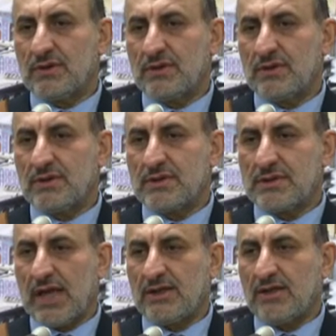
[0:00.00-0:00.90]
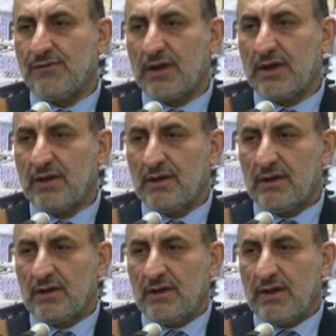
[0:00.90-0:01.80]
scientific
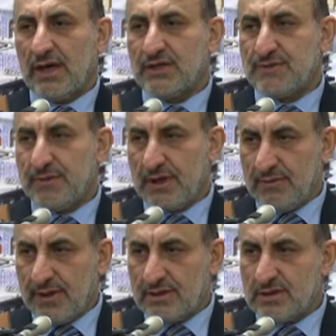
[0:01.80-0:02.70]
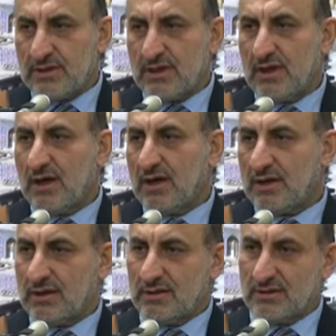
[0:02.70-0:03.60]
experiments are
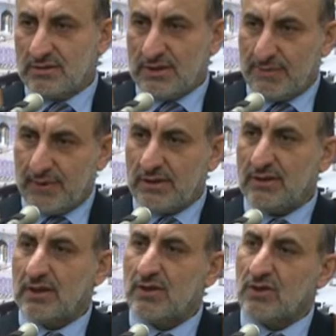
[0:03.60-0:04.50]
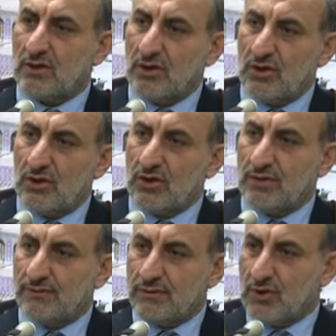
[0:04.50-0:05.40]
depending on law
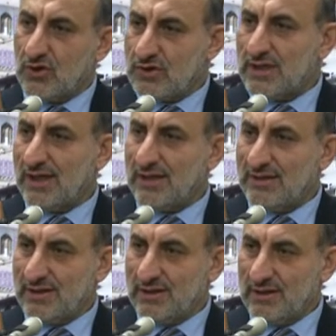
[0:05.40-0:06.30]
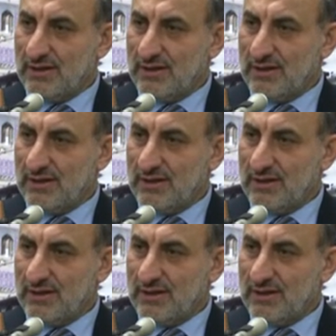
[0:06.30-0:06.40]
of causality.